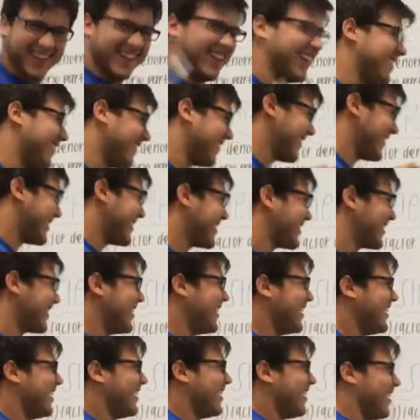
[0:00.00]
Anyways,
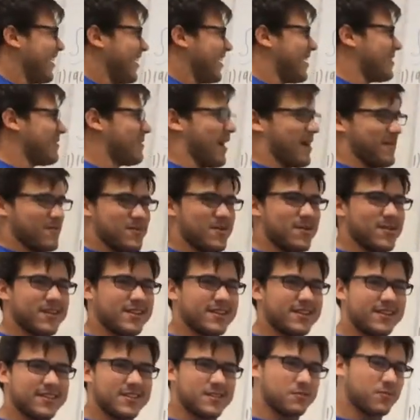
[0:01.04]
I'm
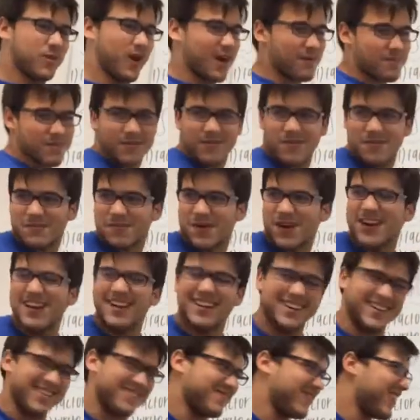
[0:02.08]
working on this problem of
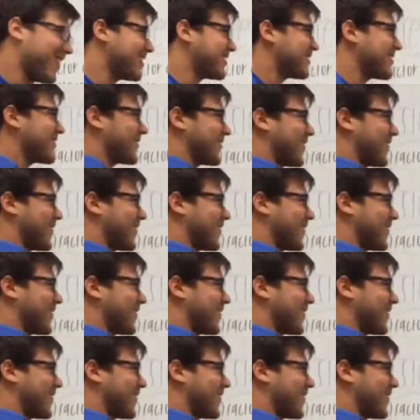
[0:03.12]
partial